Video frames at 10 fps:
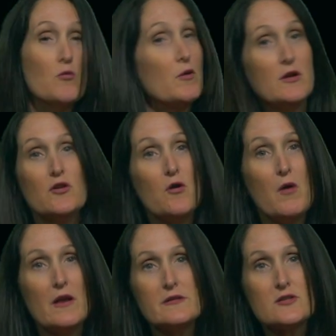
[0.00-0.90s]
What you don't
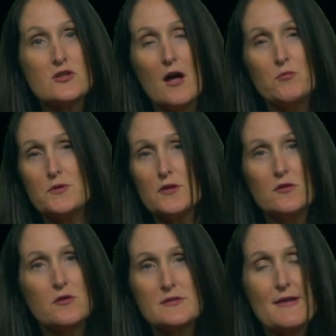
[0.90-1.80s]
want is a child with a
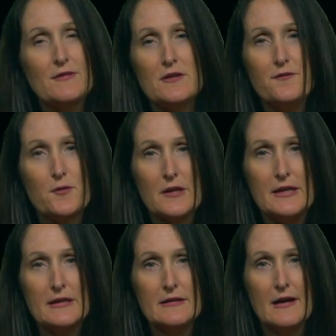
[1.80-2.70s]
glucose level of
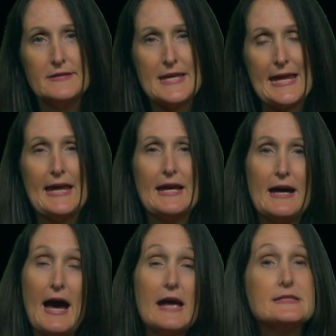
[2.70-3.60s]
40 taking a
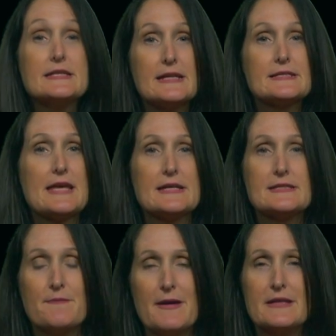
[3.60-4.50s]
high-stakes test
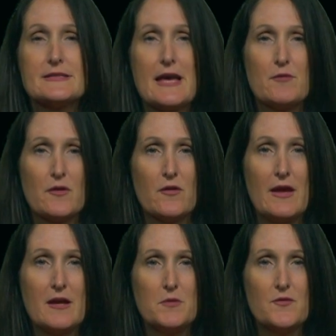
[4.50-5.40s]
that may decide whether they
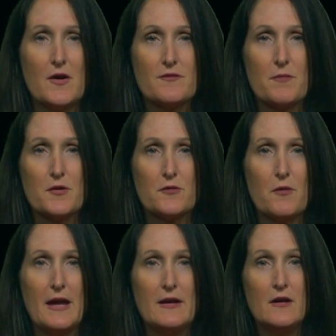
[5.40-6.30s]
can move on from third
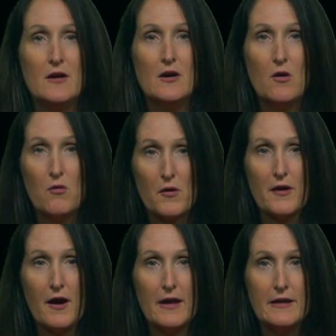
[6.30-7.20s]
grade or
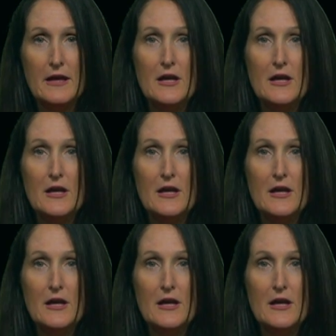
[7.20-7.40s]
not.